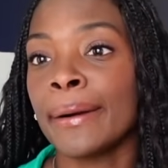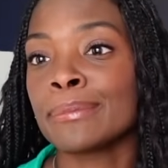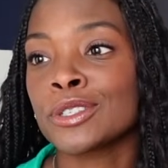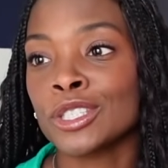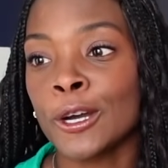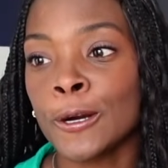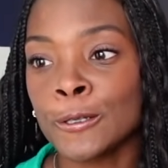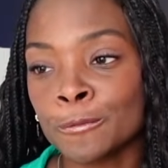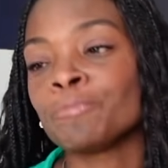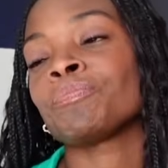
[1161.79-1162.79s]

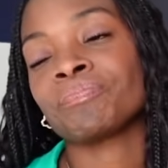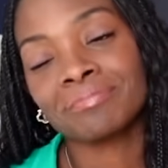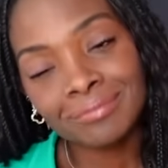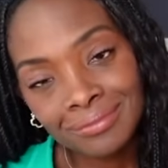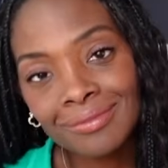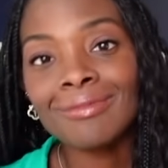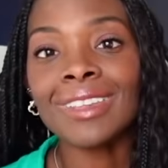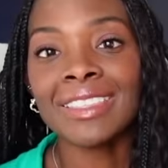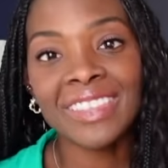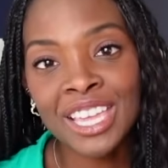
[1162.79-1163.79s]
So
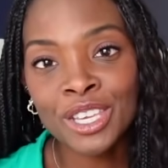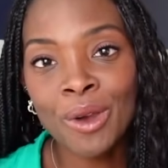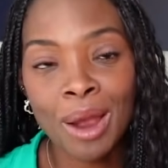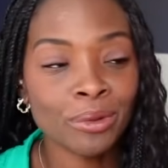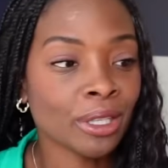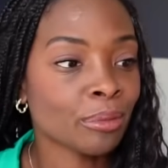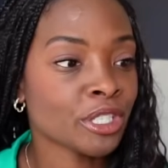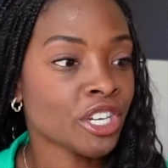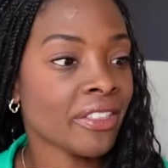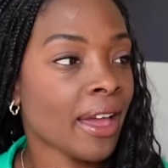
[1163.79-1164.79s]
thank you. I really
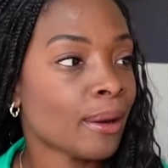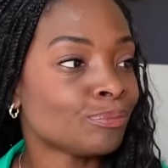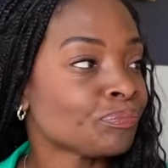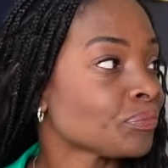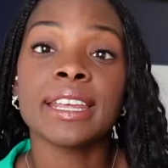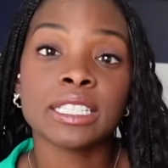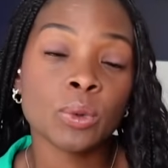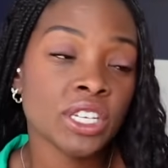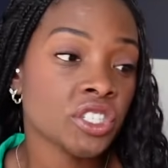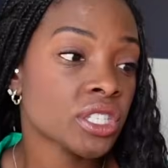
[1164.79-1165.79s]
appreciate that. Next
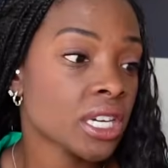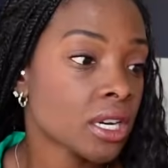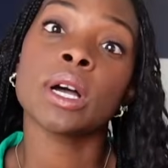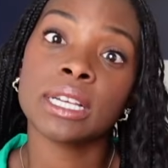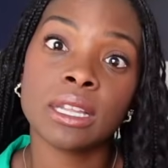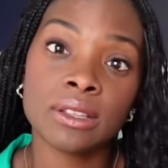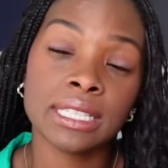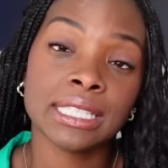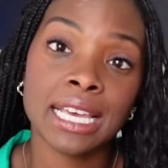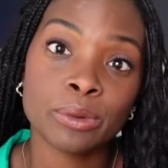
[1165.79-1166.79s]
question. What
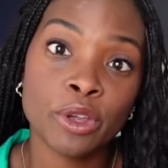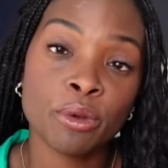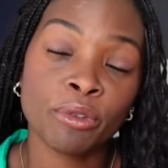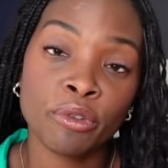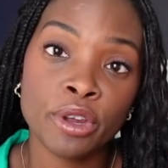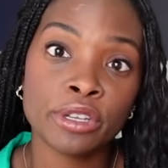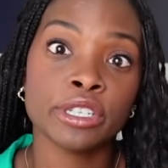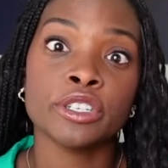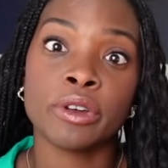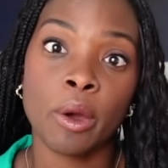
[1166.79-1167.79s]
clothing size were you before your
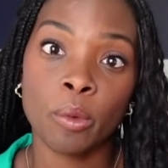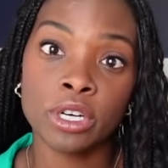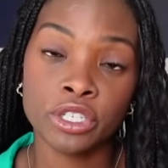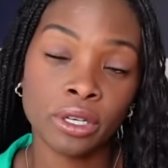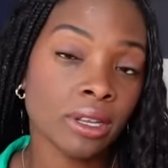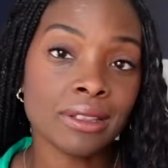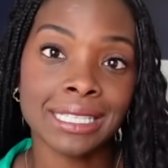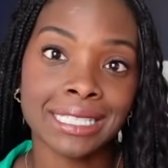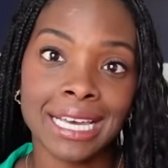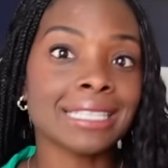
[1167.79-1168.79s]
surgery and what is your
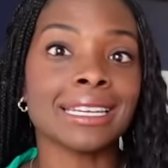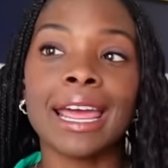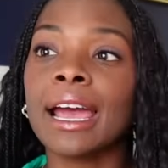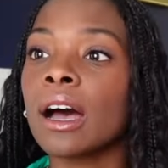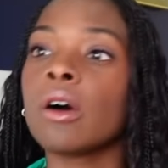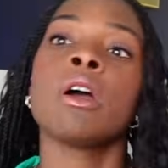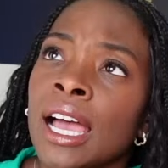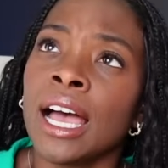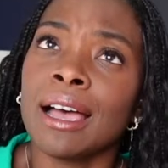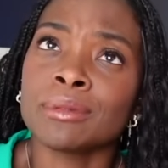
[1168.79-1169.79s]
clothing size now?
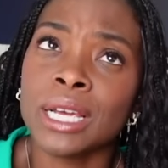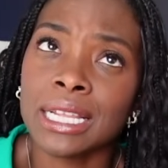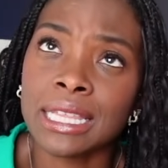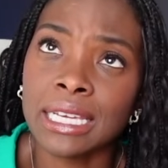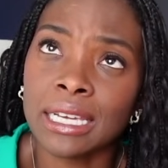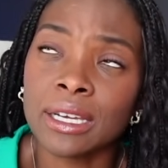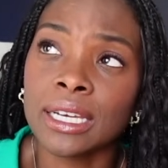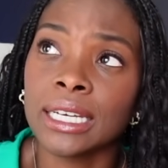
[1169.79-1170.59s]
I'm trying to think,